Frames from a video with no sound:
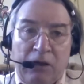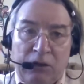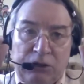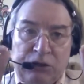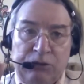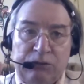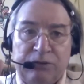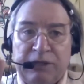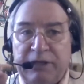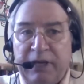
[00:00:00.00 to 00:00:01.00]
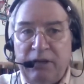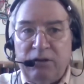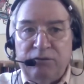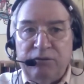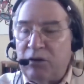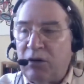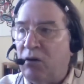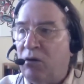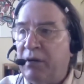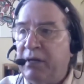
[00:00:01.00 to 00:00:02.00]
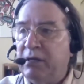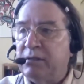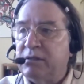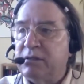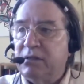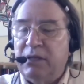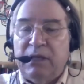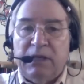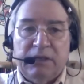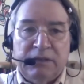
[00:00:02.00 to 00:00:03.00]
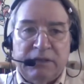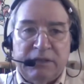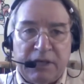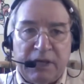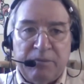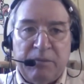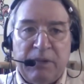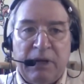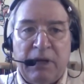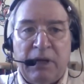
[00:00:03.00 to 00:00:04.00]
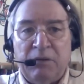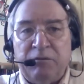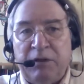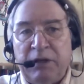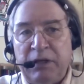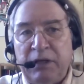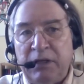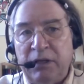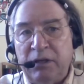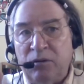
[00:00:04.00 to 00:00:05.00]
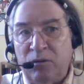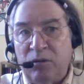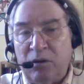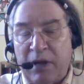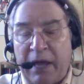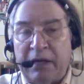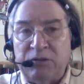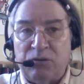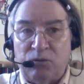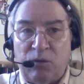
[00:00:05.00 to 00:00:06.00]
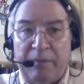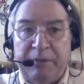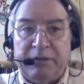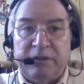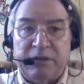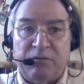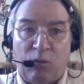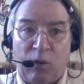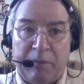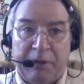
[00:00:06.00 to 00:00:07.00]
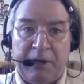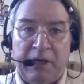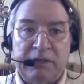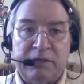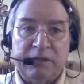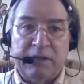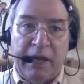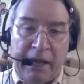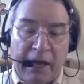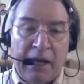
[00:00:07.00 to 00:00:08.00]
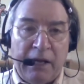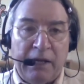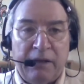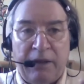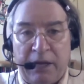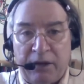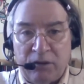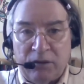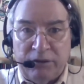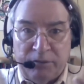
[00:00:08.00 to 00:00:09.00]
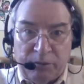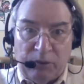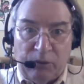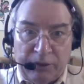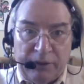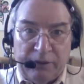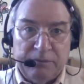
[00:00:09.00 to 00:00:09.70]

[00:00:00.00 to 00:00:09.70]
Could you detail for our audience some of the actual weapons of weaponized AI that are deploying?